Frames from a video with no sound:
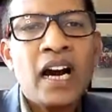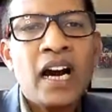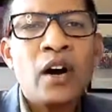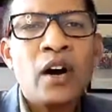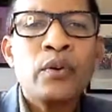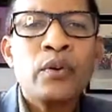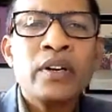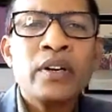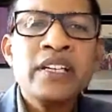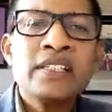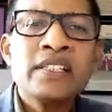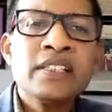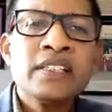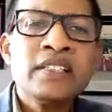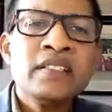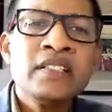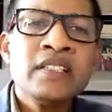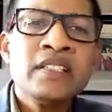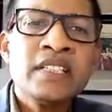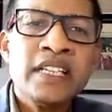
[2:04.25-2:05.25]
How
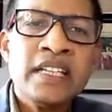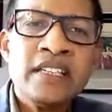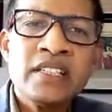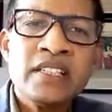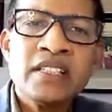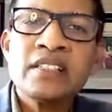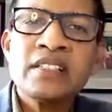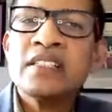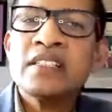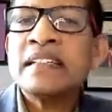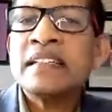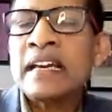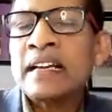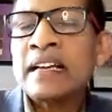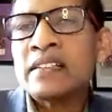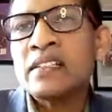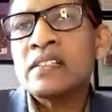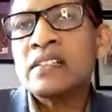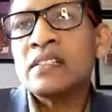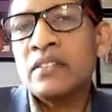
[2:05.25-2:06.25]
recent changes in
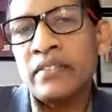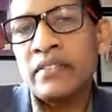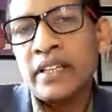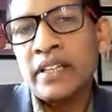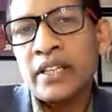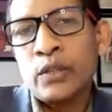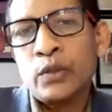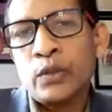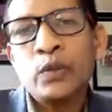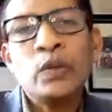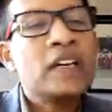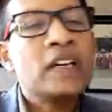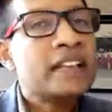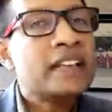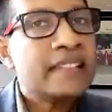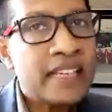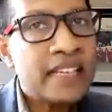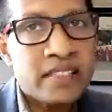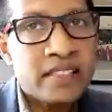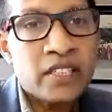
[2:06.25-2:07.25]
taxes affect you.
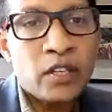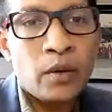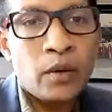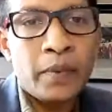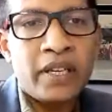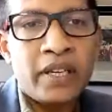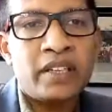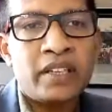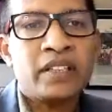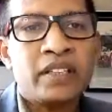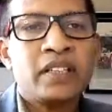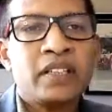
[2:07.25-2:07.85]
That's the topic.